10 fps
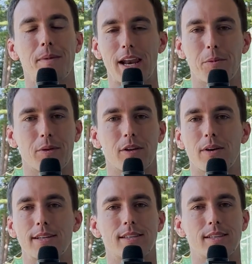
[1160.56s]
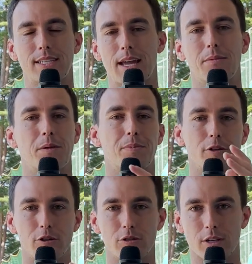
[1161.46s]
met up with the rest of the team, the
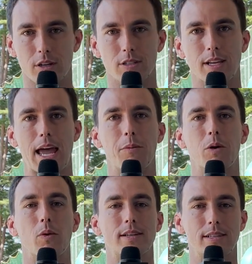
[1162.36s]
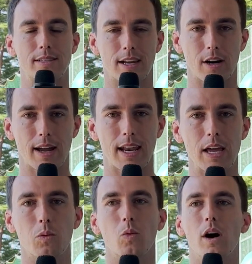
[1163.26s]
producers, and we went to dinner, and
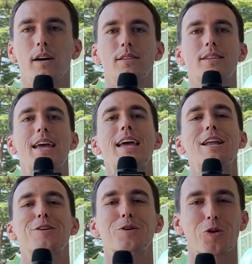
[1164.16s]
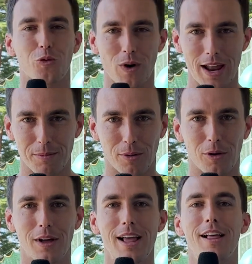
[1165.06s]
it was
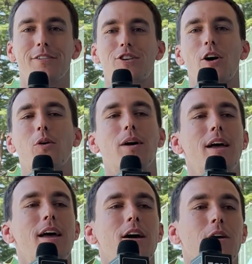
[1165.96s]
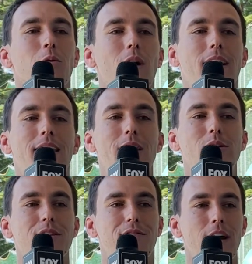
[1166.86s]
incredible. So one, it
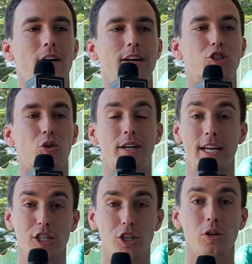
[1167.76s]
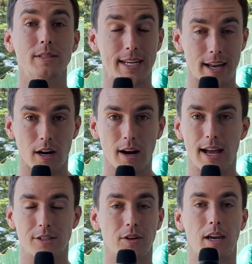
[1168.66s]
was a very traditional dinner,
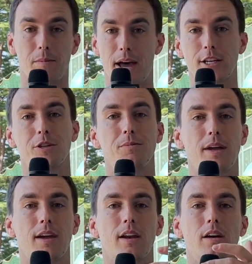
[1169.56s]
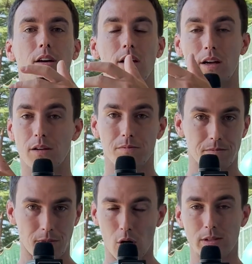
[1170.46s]
as you can imagine, being in a
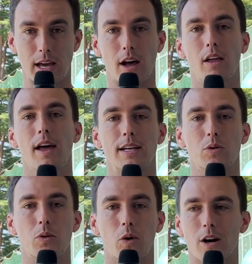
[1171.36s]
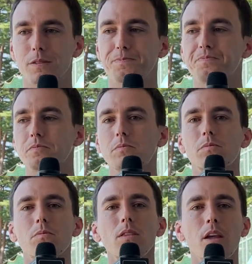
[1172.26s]
hotel as we were.
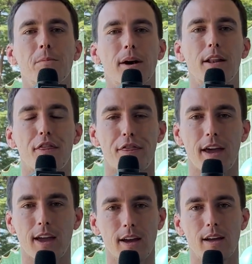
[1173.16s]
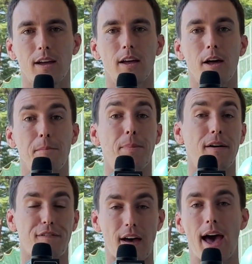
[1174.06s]
But think
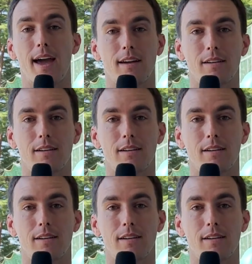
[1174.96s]
buffet.